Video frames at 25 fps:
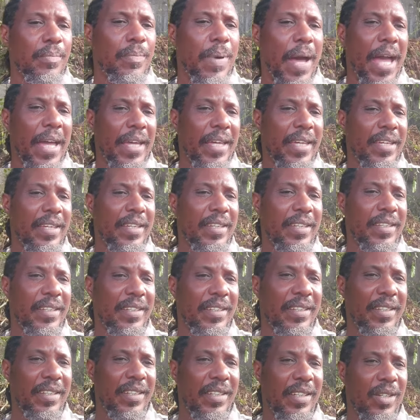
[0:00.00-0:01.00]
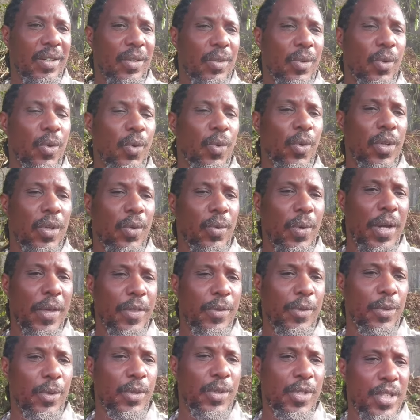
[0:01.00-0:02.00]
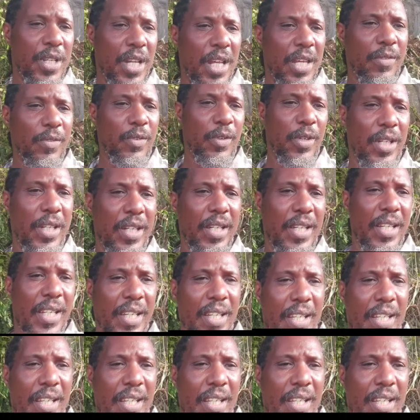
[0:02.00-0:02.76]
back, all the way through slavery.